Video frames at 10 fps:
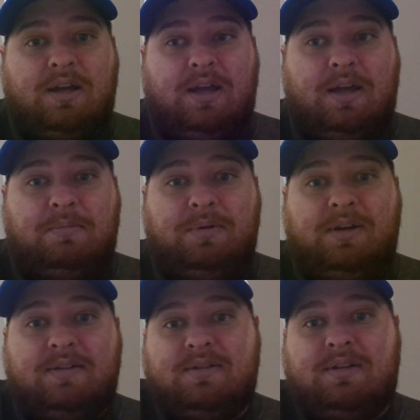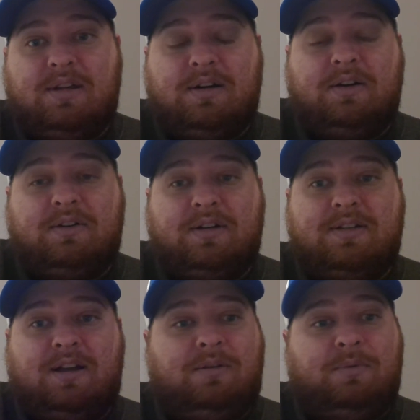and believes that they're going to
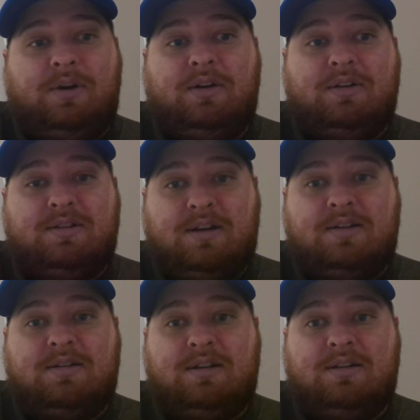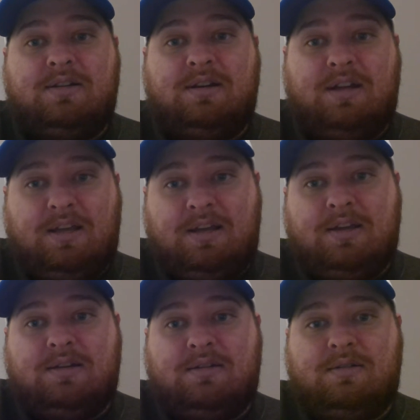tell him what a good citizen he
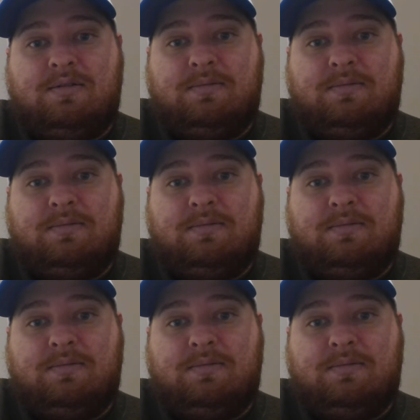is.